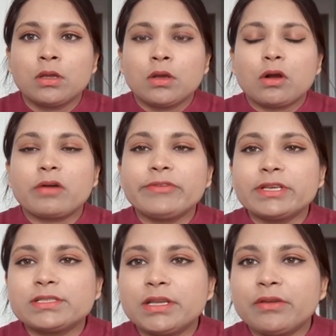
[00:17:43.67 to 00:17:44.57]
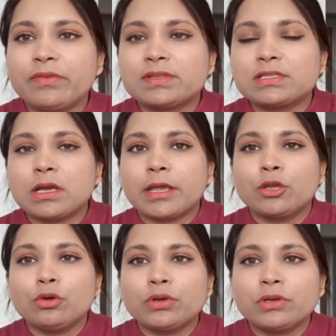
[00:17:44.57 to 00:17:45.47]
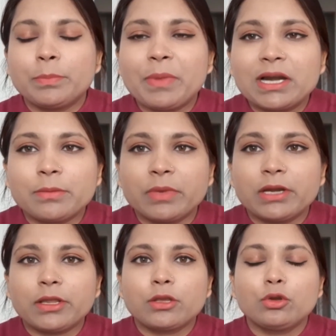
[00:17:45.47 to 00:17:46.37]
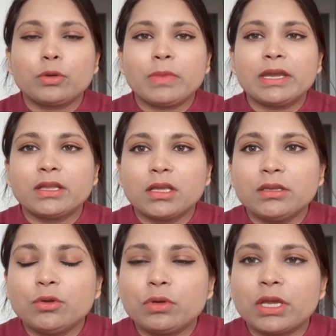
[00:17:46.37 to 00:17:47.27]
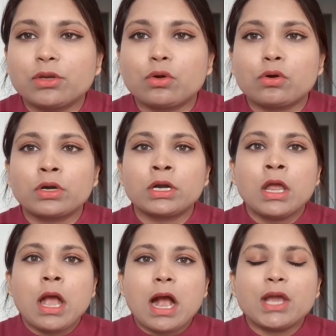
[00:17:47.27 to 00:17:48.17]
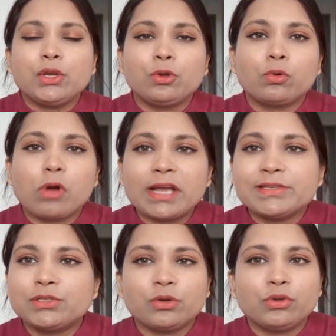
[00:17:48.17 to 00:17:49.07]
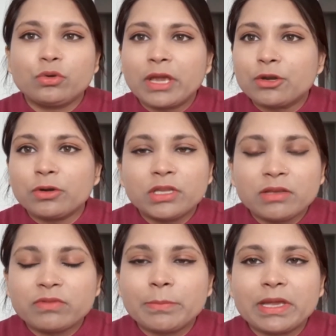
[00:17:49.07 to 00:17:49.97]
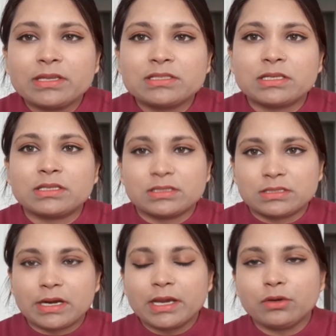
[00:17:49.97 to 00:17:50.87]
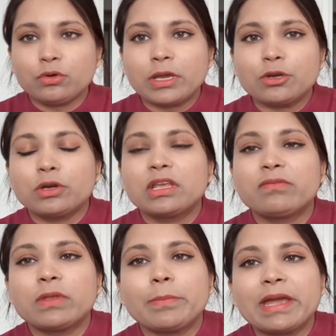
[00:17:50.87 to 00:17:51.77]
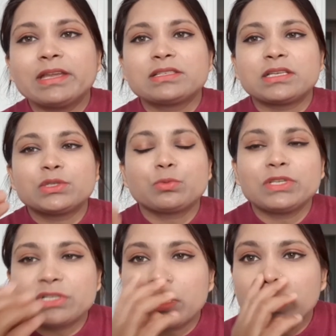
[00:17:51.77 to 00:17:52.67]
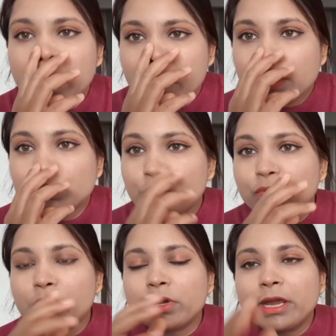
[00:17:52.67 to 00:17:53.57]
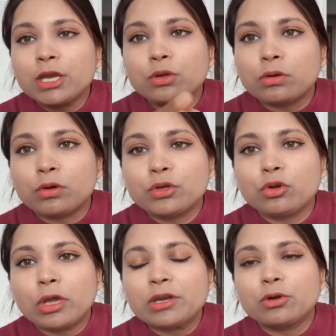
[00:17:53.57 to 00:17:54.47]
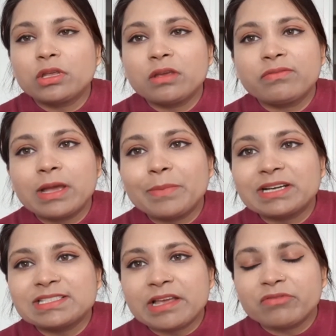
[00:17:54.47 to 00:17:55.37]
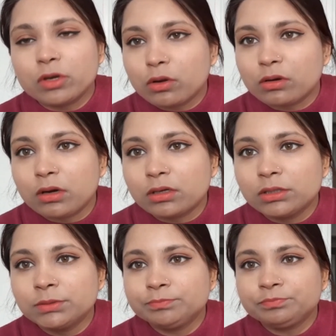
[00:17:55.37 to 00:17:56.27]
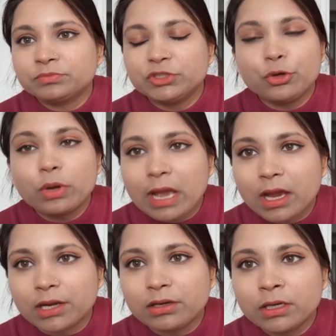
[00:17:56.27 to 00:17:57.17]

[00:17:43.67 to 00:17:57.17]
Obviously, if it's a acute department, acute medical unit, or ITU, ICU, you cannot give the medicines, right? You cannot give the medicines which are due for 8 o'clock, you cannot give them at 7 o'clock. You can't.